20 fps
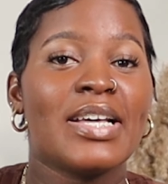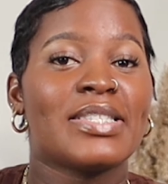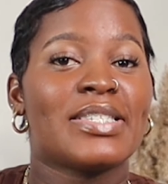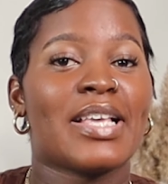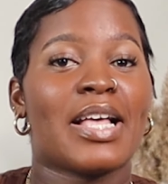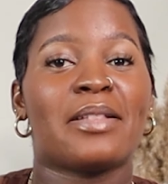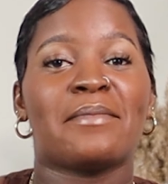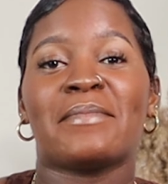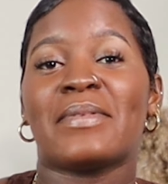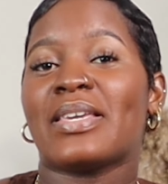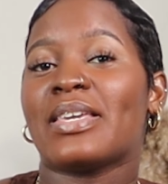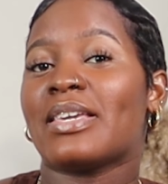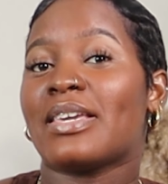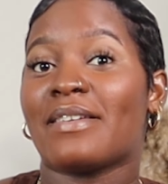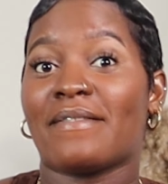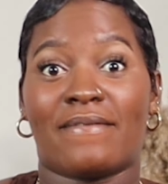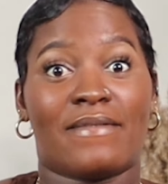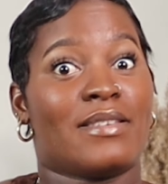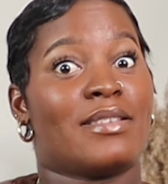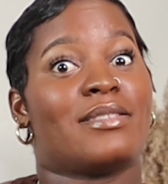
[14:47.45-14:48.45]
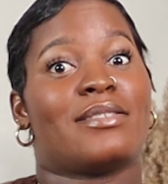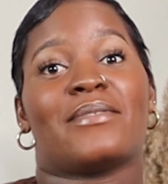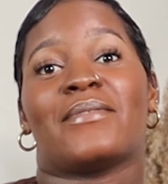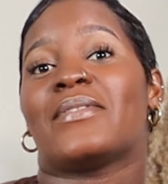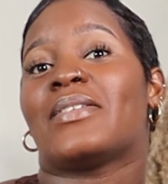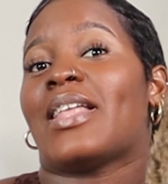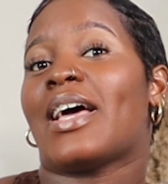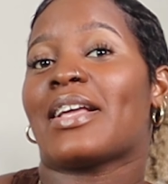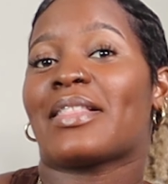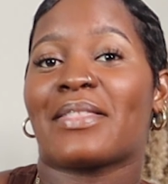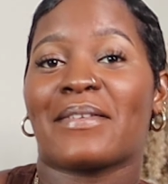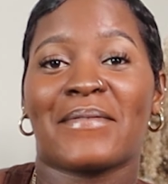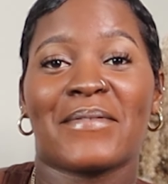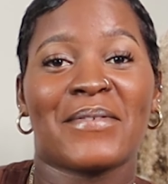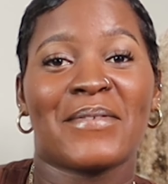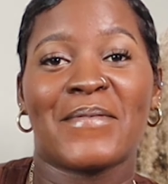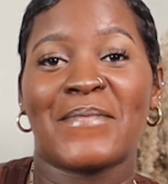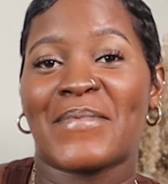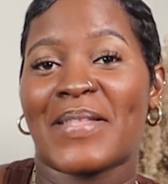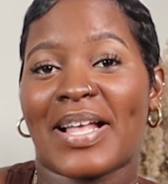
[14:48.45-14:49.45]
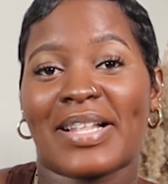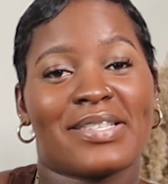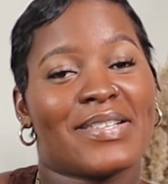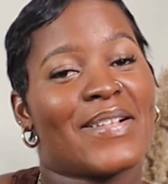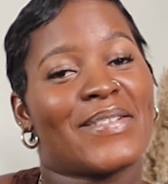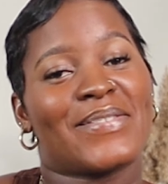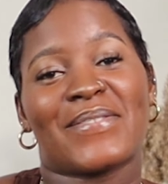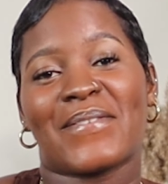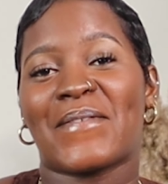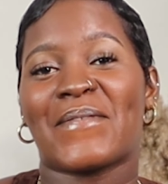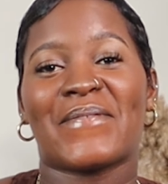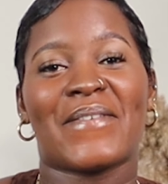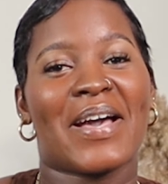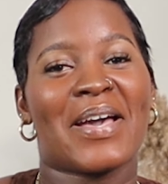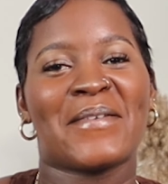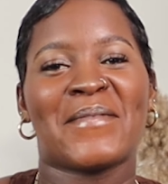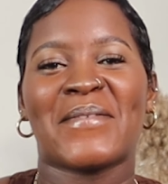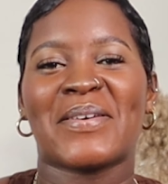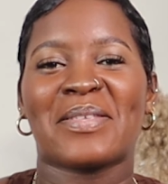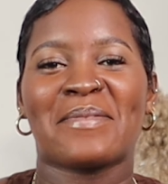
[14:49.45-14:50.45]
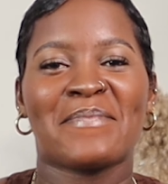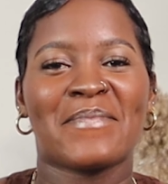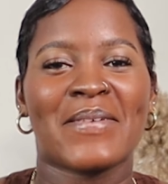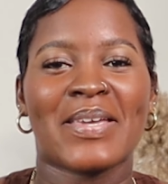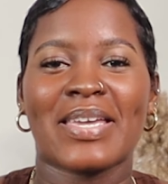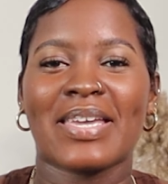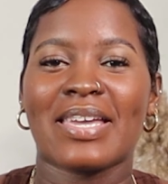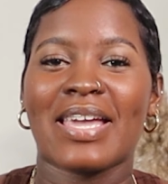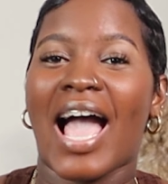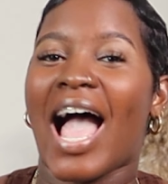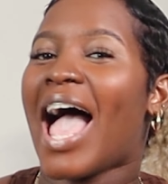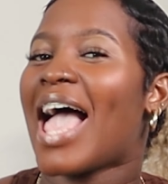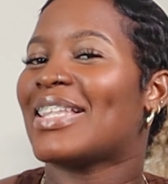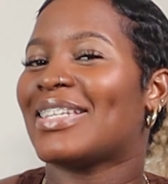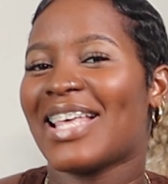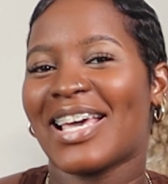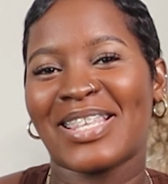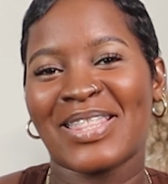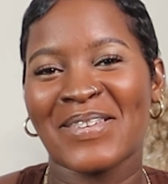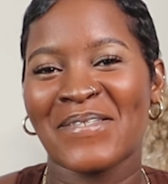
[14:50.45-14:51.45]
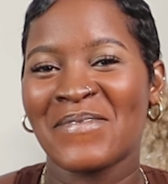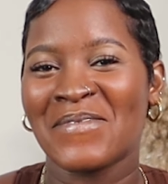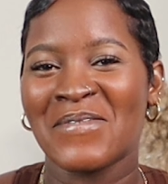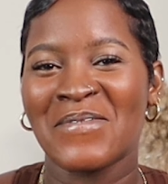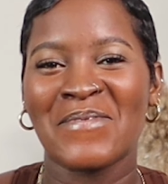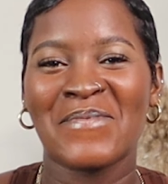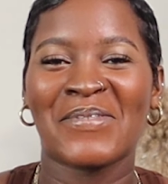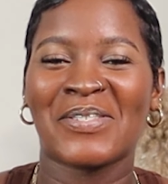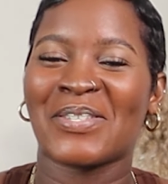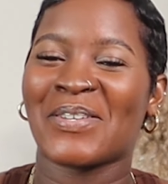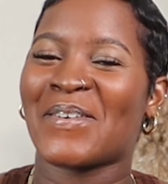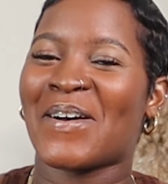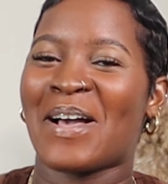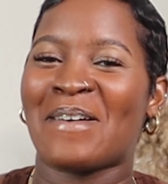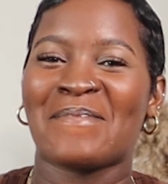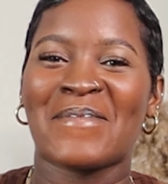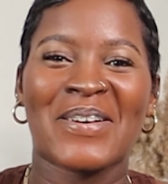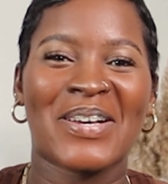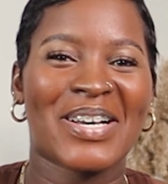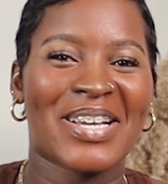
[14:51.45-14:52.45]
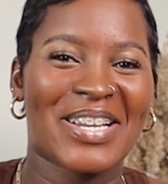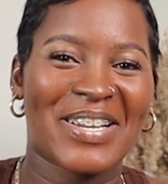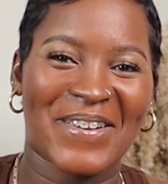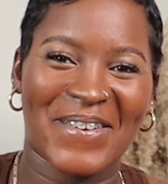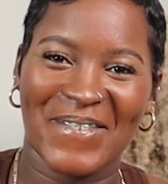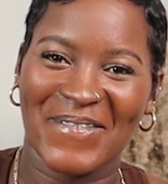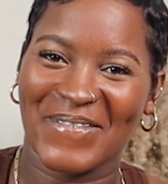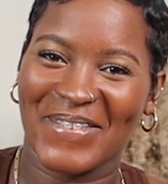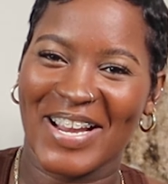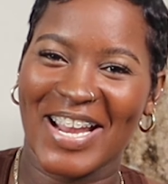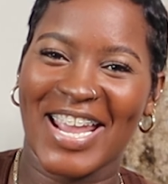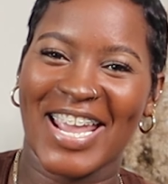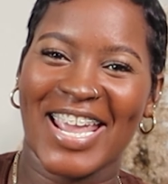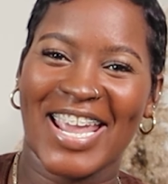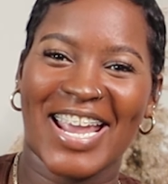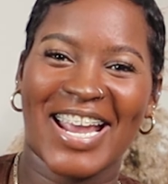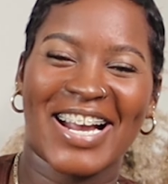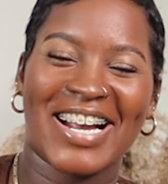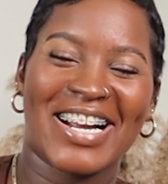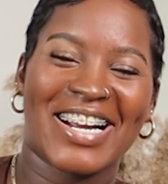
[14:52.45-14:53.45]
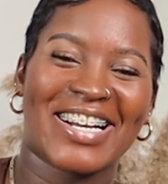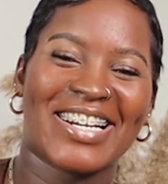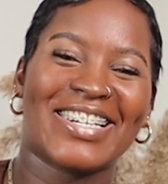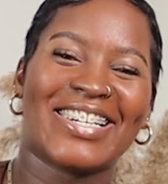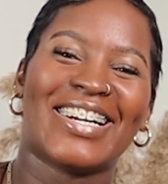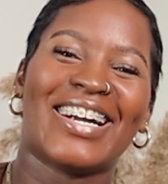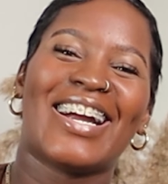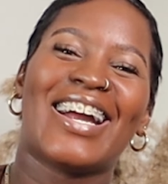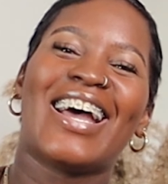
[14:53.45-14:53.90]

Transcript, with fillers: Tell me if you don't like the room. That's also fine with me. I like the room, so I'm good over here.